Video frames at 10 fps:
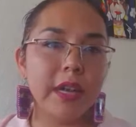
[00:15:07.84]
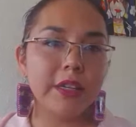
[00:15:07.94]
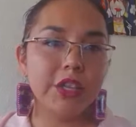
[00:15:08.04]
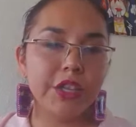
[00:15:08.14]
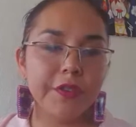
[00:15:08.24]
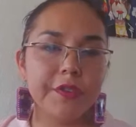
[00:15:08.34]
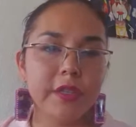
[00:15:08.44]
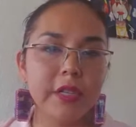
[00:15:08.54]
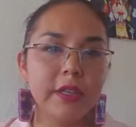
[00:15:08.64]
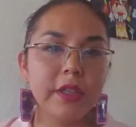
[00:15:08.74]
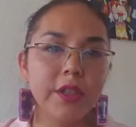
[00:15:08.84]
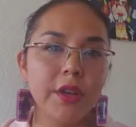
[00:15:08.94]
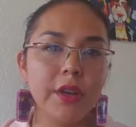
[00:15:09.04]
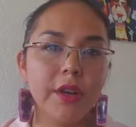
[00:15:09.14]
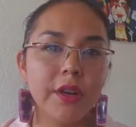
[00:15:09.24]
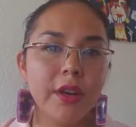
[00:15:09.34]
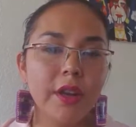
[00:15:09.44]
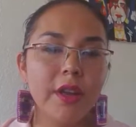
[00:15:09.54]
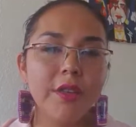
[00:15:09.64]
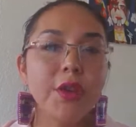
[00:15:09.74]
has shifted their
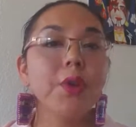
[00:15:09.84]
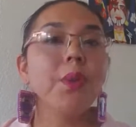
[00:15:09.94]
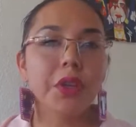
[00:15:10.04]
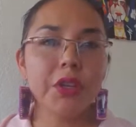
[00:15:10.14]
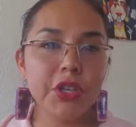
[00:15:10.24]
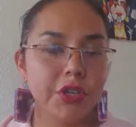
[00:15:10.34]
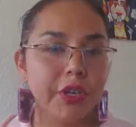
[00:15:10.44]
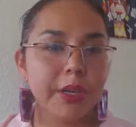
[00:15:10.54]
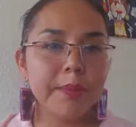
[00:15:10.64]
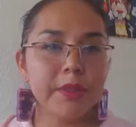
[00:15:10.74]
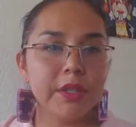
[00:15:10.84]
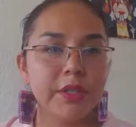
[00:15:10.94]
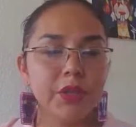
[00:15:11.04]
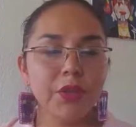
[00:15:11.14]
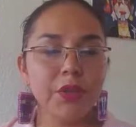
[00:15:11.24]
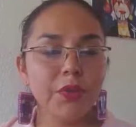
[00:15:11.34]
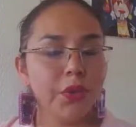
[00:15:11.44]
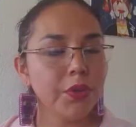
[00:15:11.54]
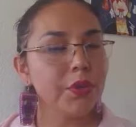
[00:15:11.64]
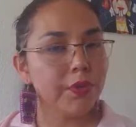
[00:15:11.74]
work streams to
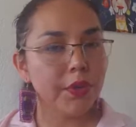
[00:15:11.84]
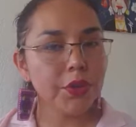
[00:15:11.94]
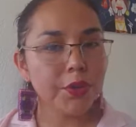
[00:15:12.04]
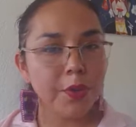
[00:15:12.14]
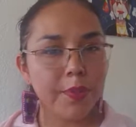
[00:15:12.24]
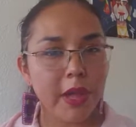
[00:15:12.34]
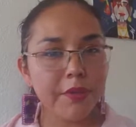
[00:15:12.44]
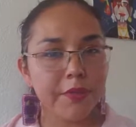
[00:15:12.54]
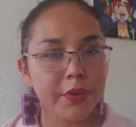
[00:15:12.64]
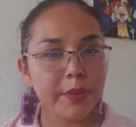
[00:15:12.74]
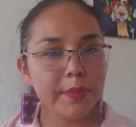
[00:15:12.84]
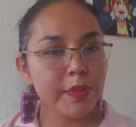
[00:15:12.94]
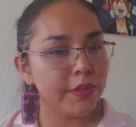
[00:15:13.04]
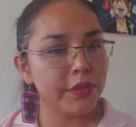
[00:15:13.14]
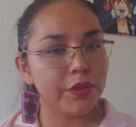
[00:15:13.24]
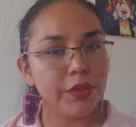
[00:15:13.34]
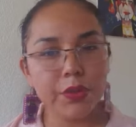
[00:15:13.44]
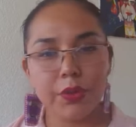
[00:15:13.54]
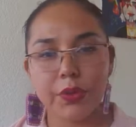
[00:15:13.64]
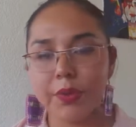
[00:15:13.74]
use virtual platforms such as
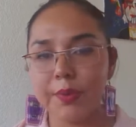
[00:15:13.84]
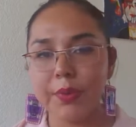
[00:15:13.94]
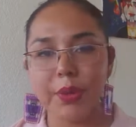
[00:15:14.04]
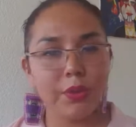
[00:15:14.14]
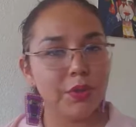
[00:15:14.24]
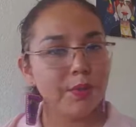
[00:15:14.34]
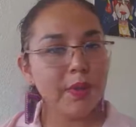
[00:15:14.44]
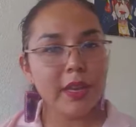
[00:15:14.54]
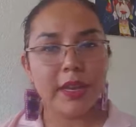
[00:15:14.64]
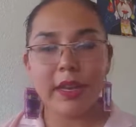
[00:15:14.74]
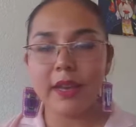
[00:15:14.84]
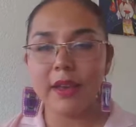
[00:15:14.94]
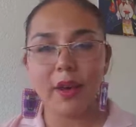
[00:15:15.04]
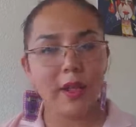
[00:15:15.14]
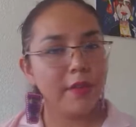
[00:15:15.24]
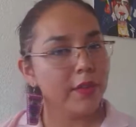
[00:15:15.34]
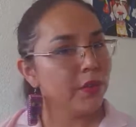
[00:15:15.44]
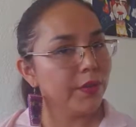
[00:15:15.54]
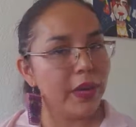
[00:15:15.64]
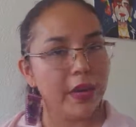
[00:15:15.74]
Zoom, GoToMeeting, all of these
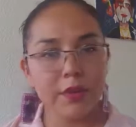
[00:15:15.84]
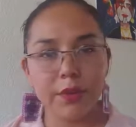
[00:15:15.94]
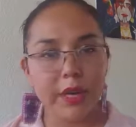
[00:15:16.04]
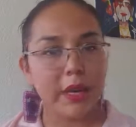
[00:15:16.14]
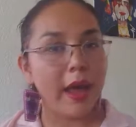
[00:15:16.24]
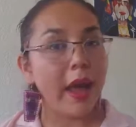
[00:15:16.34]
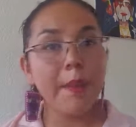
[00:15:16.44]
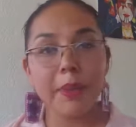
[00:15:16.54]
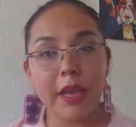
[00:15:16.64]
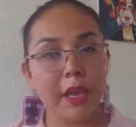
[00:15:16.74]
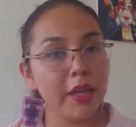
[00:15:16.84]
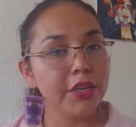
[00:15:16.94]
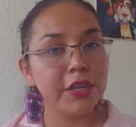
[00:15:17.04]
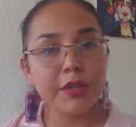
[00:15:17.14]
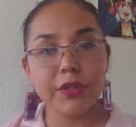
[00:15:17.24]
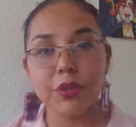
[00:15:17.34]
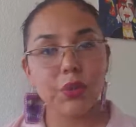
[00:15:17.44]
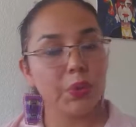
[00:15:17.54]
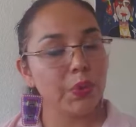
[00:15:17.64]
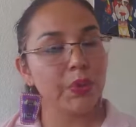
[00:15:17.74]
great applications and
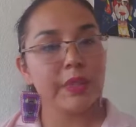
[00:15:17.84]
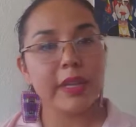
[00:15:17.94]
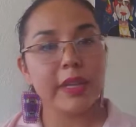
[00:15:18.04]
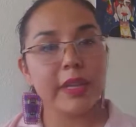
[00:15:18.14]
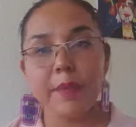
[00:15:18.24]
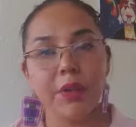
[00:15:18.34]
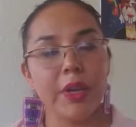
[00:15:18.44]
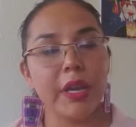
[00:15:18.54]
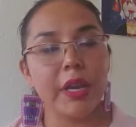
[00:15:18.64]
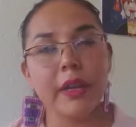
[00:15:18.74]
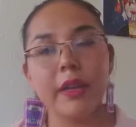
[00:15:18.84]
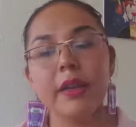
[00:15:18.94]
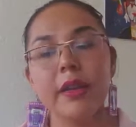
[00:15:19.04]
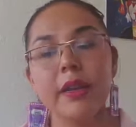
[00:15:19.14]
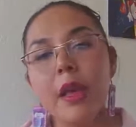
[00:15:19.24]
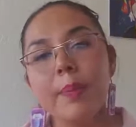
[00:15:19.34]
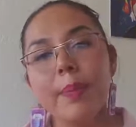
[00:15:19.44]
tools that have been created.